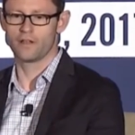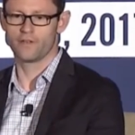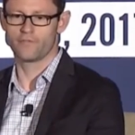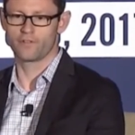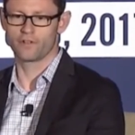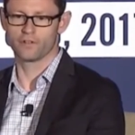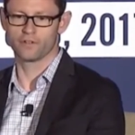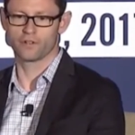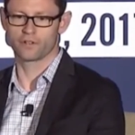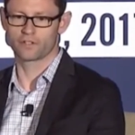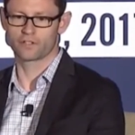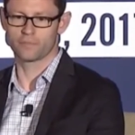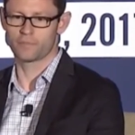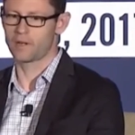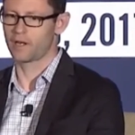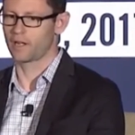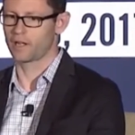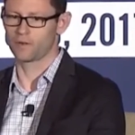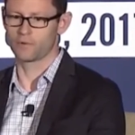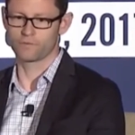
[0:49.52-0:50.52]
If you look,
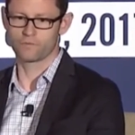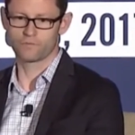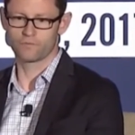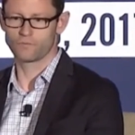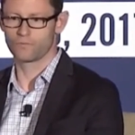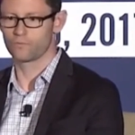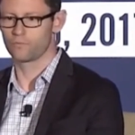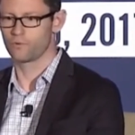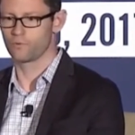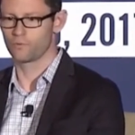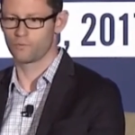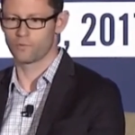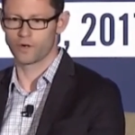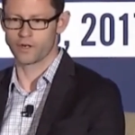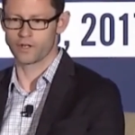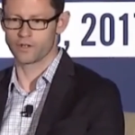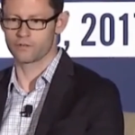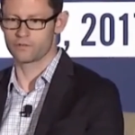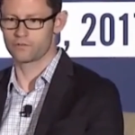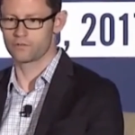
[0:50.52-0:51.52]
depending on
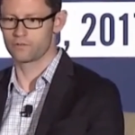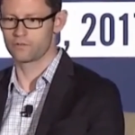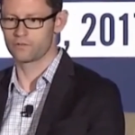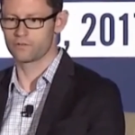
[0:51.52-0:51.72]
where you